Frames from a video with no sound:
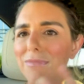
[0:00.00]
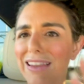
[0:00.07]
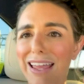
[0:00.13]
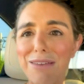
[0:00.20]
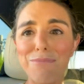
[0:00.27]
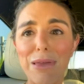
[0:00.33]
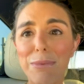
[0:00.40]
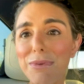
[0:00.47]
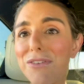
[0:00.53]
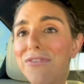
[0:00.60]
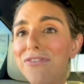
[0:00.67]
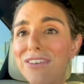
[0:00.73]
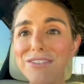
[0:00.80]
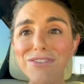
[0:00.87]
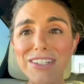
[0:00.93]
like maybe
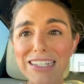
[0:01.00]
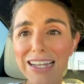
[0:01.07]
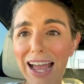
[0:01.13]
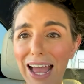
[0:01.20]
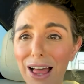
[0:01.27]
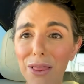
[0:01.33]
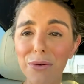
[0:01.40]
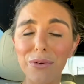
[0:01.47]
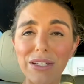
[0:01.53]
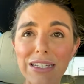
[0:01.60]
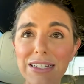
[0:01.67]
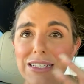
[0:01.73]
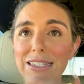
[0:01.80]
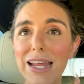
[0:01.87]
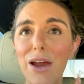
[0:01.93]
50
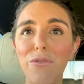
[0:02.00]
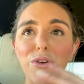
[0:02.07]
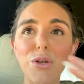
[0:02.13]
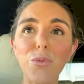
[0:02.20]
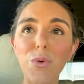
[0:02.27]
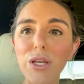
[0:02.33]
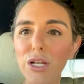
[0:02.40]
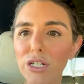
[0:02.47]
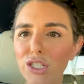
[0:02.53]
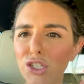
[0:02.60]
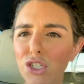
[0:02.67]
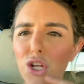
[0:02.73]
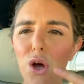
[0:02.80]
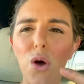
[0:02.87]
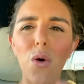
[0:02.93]
calories every week or
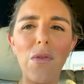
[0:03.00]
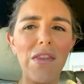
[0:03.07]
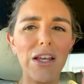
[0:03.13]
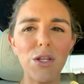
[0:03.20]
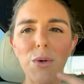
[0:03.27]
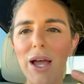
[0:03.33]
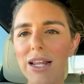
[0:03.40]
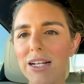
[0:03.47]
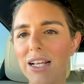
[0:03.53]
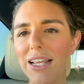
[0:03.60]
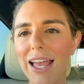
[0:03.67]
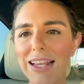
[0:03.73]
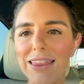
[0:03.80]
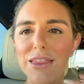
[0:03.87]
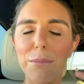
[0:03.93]
so. And then you kind of
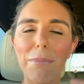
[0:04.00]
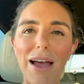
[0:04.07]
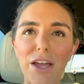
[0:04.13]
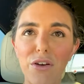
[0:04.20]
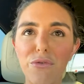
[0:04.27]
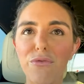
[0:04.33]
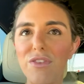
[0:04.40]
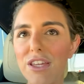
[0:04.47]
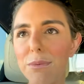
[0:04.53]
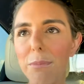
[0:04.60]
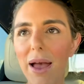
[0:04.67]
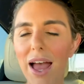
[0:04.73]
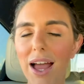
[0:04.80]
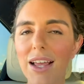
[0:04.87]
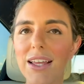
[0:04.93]
get the
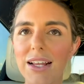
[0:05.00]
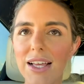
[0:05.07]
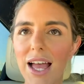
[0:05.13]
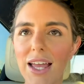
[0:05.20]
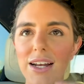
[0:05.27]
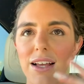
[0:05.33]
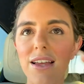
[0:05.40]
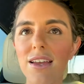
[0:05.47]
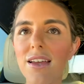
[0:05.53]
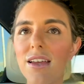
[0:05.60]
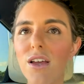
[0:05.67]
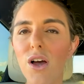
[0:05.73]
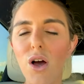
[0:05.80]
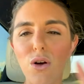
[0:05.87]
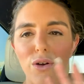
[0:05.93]
biofeedback and kind
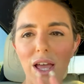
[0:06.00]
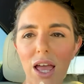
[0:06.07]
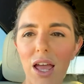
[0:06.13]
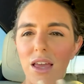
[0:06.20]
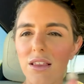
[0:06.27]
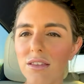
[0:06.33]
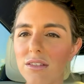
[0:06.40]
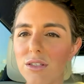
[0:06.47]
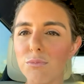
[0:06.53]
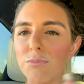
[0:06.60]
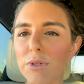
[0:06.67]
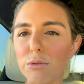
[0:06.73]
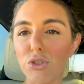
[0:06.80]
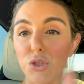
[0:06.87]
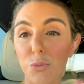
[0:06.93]
of, okay,
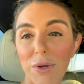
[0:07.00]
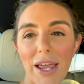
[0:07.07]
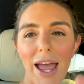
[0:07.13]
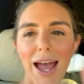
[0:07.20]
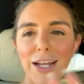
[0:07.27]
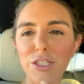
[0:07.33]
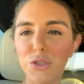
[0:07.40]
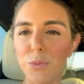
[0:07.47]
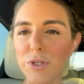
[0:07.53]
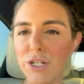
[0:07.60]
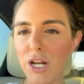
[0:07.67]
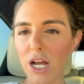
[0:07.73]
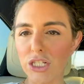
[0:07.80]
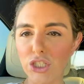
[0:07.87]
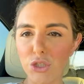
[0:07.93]
maybe should we add, should we
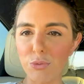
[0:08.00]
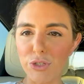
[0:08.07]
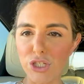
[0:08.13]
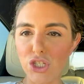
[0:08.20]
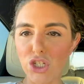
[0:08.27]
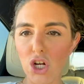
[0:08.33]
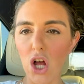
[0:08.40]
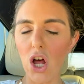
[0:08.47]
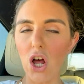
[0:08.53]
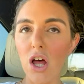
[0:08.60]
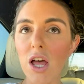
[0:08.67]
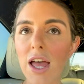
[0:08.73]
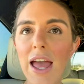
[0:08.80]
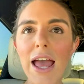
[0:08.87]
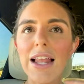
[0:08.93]
not, should we stall?
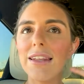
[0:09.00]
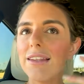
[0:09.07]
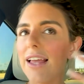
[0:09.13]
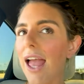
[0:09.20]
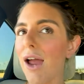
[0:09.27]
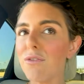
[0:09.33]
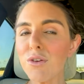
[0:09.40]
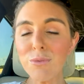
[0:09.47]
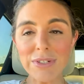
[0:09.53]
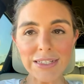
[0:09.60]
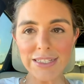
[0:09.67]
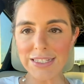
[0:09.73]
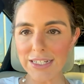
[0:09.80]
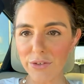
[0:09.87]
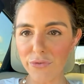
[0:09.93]
Everyone
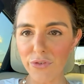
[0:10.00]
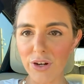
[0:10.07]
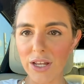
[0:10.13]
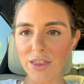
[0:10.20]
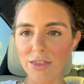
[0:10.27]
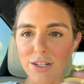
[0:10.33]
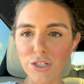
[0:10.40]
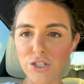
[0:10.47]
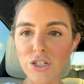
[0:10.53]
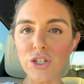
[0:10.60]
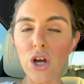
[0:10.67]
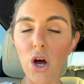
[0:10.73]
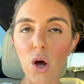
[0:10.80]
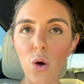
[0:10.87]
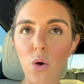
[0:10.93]
is different. There's
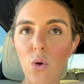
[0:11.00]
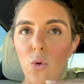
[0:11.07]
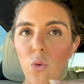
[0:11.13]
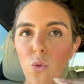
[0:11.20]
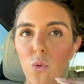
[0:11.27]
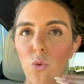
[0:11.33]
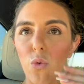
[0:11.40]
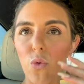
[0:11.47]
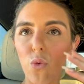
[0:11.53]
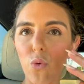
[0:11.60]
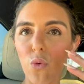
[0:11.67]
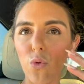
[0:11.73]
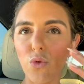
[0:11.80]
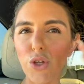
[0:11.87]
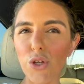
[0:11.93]
no,
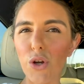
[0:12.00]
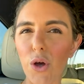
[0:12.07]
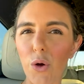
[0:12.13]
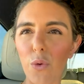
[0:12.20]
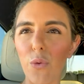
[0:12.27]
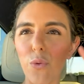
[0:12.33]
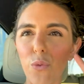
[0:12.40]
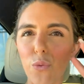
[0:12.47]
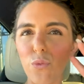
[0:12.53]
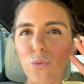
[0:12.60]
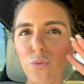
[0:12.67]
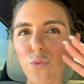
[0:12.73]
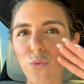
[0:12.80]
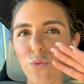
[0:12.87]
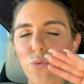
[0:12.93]
you know,
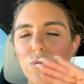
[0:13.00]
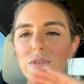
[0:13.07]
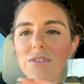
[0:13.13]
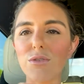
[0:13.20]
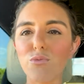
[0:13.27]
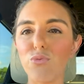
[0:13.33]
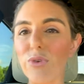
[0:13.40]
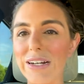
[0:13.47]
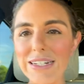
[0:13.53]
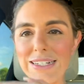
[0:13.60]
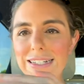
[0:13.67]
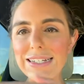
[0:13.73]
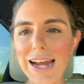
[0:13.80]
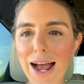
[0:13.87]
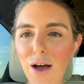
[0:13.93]

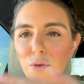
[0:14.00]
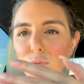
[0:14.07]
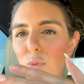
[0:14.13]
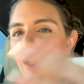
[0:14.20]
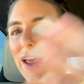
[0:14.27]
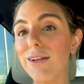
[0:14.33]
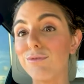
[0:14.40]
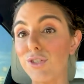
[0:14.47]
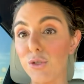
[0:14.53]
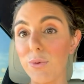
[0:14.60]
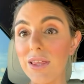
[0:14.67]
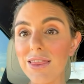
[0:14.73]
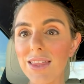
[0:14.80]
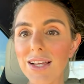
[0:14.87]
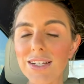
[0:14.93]
written down of
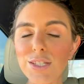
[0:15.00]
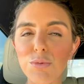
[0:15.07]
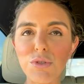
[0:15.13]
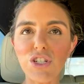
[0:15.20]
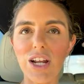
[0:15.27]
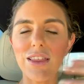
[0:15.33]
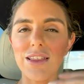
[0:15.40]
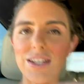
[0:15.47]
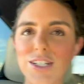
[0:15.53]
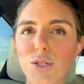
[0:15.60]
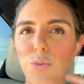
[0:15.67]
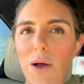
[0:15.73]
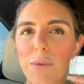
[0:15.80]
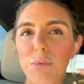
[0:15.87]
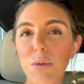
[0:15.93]
doing things, which I think is
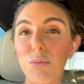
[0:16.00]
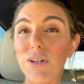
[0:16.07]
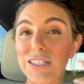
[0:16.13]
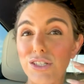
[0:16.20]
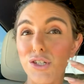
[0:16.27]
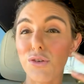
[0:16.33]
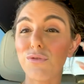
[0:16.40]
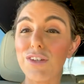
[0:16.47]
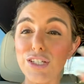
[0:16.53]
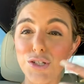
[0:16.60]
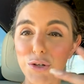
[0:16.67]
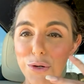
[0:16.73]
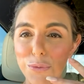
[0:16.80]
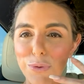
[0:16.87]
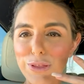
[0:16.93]
why people get so
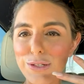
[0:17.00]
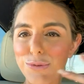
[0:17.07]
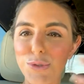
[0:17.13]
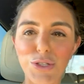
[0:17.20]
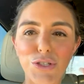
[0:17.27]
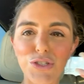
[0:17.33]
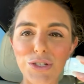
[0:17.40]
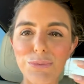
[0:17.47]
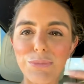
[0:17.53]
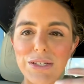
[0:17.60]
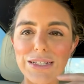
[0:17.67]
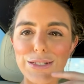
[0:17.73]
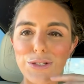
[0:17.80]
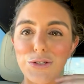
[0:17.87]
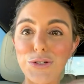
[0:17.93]
frustrated with nutrition,
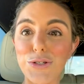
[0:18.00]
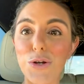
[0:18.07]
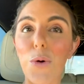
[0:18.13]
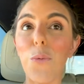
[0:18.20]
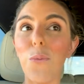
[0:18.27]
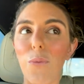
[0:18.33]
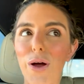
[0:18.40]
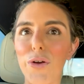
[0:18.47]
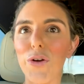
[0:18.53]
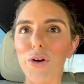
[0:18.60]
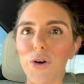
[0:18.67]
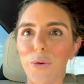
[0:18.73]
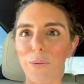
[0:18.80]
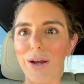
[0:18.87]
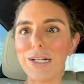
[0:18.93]
because there's no
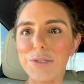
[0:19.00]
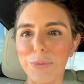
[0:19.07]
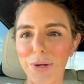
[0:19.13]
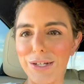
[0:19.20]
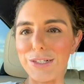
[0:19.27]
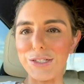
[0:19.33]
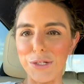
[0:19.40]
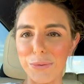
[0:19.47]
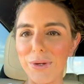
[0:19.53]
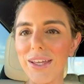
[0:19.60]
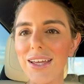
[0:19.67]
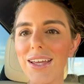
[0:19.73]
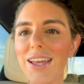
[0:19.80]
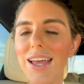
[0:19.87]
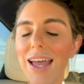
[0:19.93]
one correct way to do
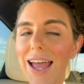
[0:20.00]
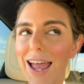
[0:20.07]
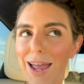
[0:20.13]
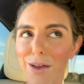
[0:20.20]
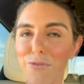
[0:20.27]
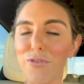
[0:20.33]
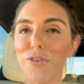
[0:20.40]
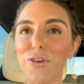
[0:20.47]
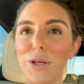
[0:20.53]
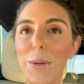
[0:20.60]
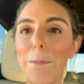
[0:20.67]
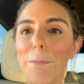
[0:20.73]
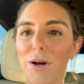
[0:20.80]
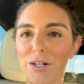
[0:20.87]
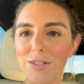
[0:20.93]
it. Every
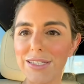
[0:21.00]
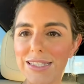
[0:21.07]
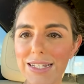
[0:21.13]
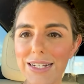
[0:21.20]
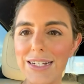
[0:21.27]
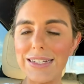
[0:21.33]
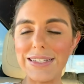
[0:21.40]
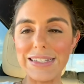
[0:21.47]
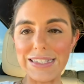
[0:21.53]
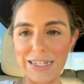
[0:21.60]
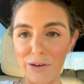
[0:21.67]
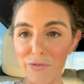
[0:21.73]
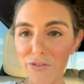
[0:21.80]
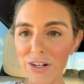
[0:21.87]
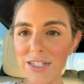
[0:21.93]
person is
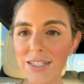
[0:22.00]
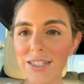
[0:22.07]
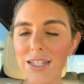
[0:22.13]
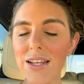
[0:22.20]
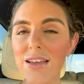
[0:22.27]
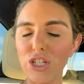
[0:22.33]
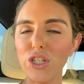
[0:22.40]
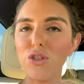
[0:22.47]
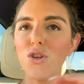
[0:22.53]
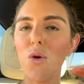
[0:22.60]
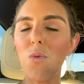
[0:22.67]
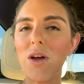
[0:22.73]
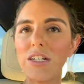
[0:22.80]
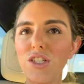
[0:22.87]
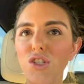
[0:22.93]
different. You
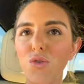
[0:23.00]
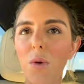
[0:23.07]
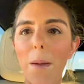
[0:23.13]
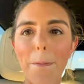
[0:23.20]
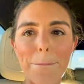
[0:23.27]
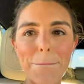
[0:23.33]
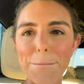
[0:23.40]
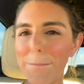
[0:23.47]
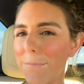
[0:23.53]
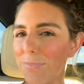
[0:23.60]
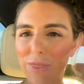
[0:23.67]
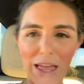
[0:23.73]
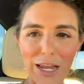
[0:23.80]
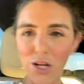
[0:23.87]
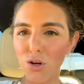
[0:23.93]
don't want to do it
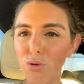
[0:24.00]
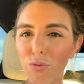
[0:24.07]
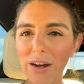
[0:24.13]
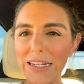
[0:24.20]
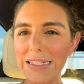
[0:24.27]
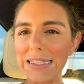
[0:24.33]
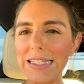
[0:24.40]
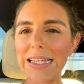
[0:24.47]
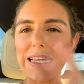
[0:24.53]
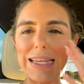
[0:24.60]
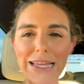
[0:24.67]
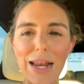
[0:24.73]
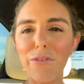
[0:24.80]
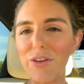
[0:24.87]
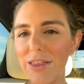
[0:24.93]
like crazy,
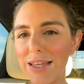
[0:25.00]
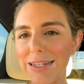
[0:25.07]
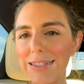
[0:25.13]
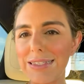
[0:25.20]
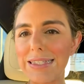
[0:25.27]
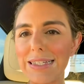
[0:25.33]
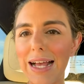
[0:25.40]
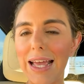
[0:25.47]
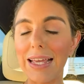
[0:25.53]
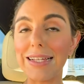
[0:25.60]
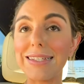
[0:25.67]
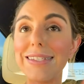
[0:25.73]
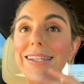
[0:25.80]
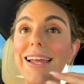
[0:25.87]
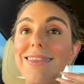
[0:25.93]
eat everything in sight,
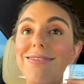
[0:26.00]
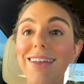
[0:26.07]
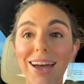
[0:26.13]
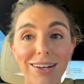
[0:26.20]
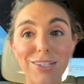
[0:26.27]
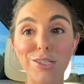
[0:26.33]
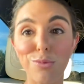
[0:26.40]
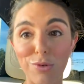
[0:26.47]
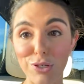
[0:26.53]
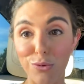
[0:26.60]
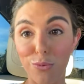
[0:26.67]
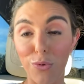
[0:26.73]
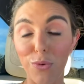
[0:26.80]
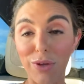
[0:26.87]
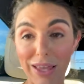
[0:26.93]
because then that is when you
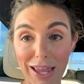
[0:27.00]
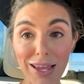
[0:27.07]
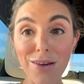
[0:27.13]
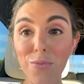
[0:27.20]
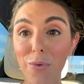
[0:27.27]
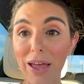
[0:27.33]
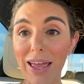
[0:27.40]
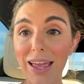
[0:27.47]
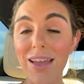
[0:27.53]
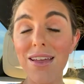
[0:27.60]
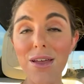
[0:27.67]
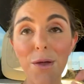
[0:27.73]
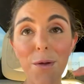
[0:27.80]
will gain weight.